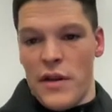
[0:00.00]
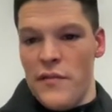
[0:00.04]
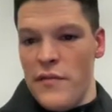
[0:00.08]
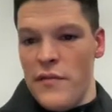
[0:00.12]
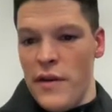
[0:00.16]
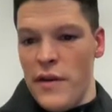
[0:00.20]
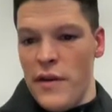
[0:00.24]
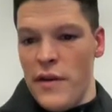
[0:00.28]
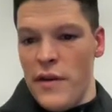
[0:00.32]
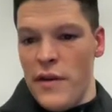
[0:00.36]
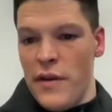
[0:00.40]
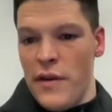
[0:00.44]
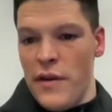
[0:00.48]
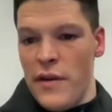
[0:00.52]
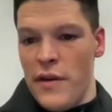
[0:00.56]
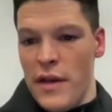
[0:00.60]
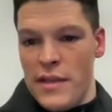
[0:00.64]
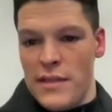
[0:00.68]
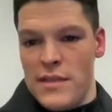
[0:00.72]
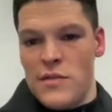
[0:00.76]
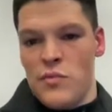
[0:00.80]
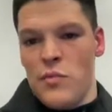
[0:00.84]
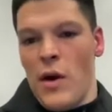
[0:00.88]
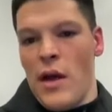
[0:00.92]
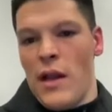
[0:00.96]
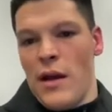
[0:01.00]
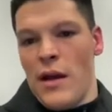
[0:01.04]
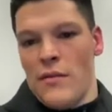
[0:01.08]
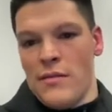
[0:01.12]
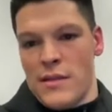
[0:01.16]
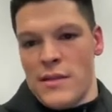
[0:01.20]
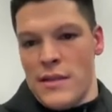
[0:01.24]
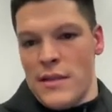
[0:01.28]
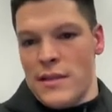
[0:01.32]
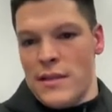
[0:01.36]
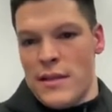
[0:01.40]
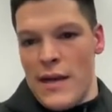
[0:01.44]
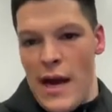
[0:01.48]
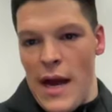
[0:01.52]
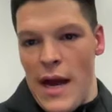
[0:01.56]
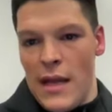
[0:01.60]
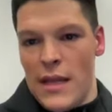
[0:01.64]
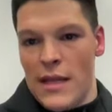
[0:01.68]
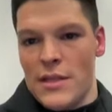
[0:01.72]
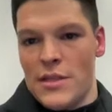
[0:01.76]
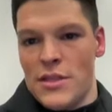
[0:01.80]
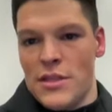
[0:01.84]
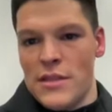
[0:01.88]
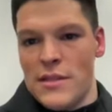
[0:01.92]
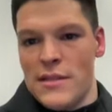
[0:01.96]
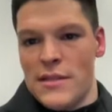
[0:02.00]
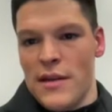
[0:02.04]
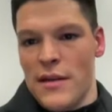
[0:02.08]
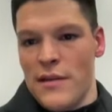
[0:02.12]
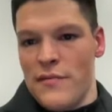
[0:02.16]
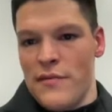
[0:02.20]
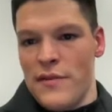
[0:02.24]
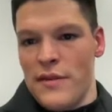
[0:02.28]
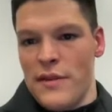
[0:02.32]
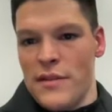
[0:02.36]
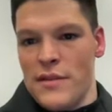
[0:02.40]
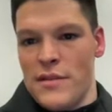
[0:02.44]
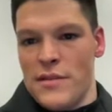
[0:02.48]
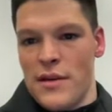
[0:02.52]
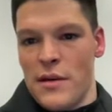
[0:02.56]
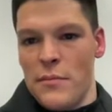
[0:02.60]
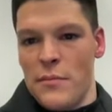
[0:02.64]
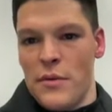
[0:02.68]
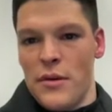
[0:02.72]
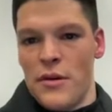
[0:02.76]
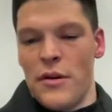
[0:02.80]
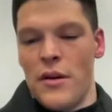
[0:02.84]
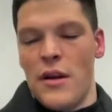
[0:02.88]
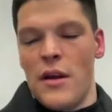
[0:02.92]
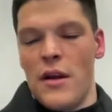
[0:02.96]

events while I was in college and stuff in the summer,